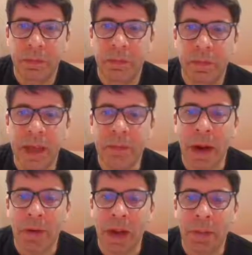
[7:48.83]
That's my
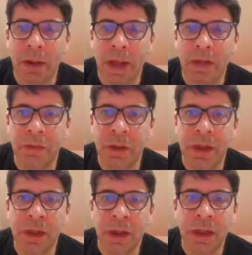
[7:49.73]
recommendation
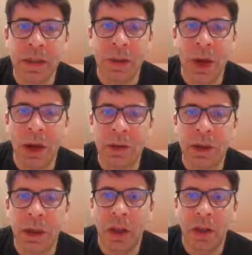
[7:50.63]
because I think it's quite hard to
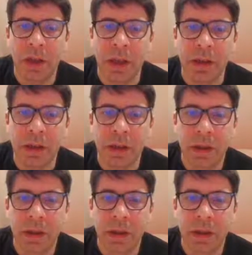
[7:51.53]
learn this.